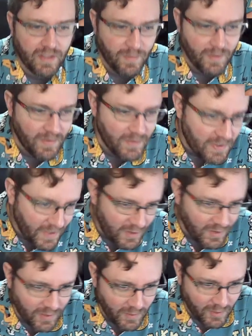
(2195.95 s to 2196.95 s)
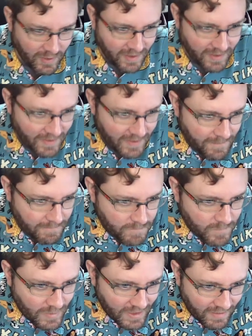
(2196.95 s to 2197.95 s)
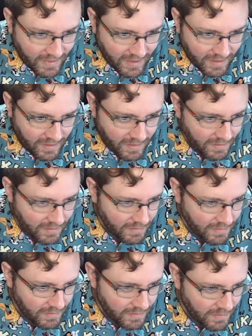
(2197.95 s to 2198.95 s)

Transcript: Wait, let's see if I can do that real quick. I can go.